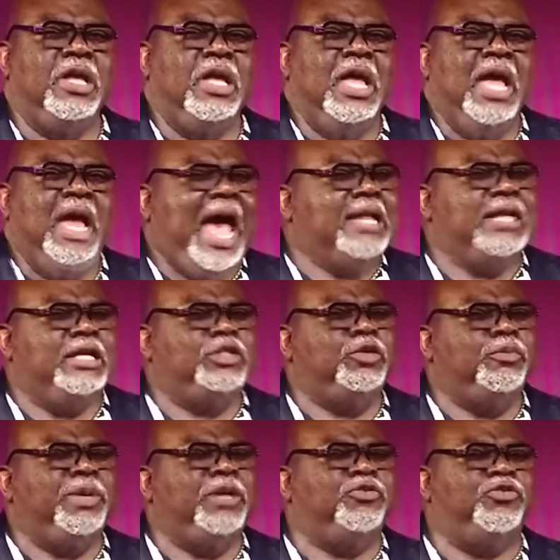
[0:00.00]
I'll let you
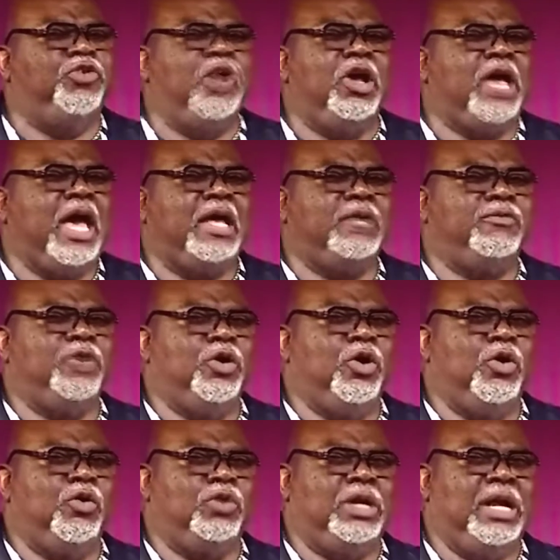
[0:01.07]
be drug out of your
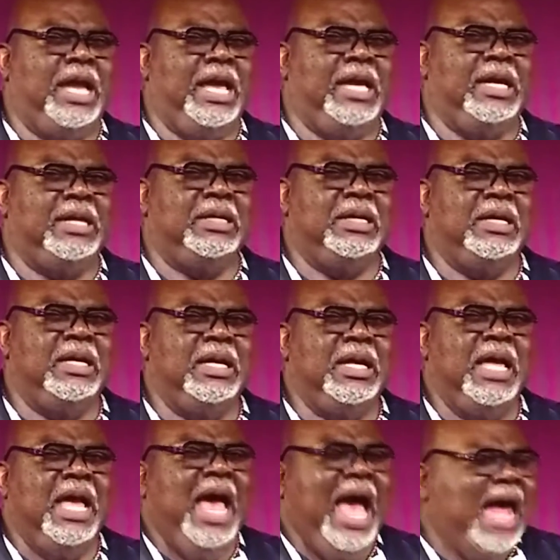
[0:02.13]
own land
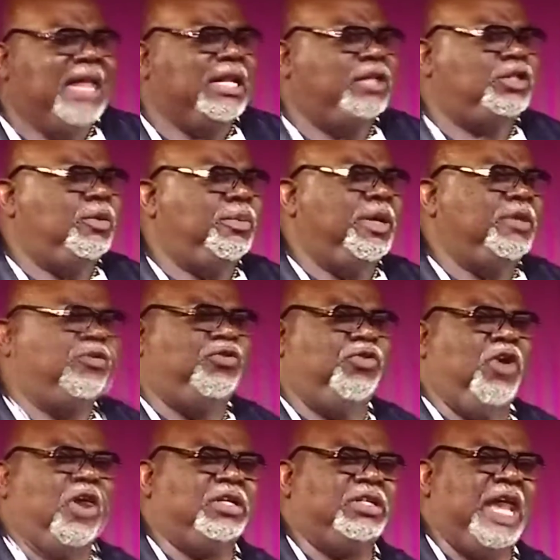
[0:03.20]
i let you be
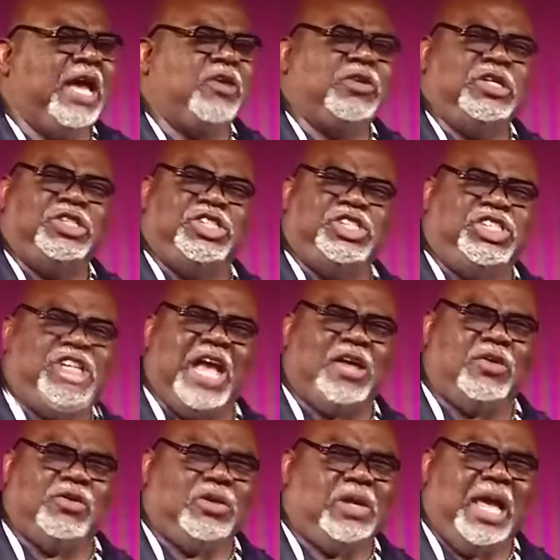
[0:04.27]
drugged down and
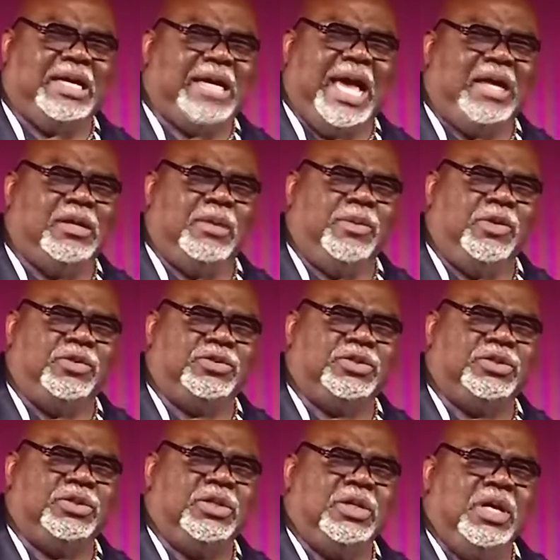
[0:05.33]
shackled like
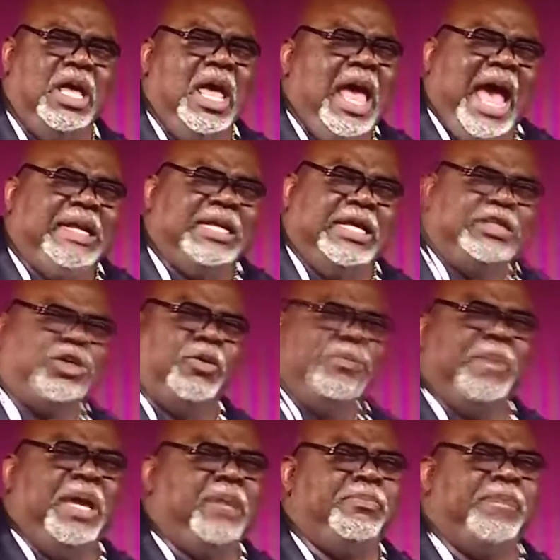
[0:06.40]
animals. i let your
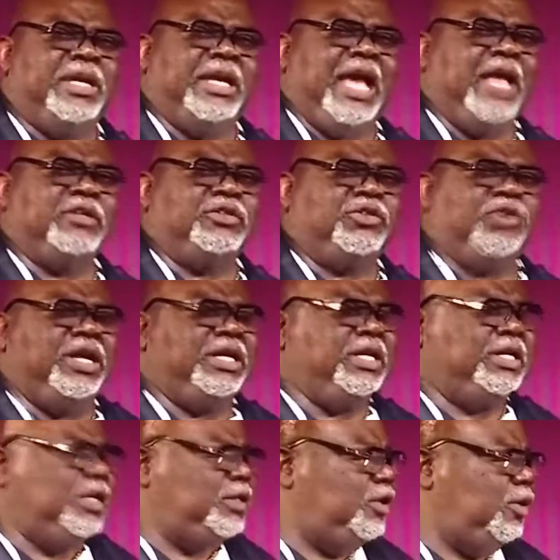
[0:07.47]
men be
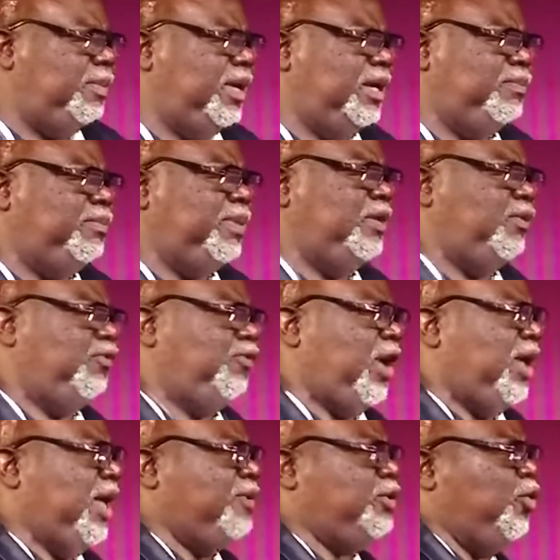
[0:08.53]
castrated and your men be
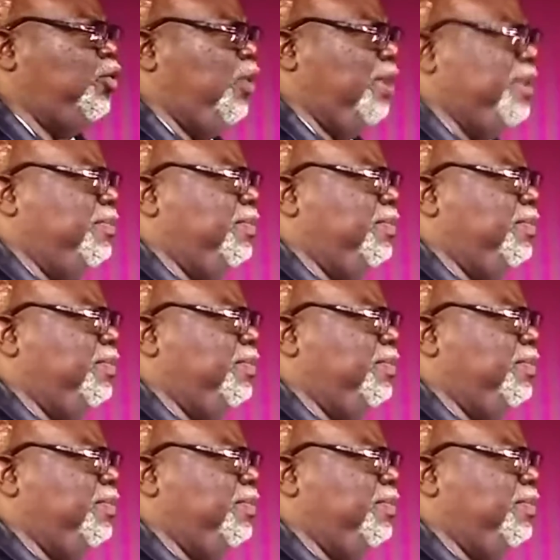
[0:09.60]
raped your women be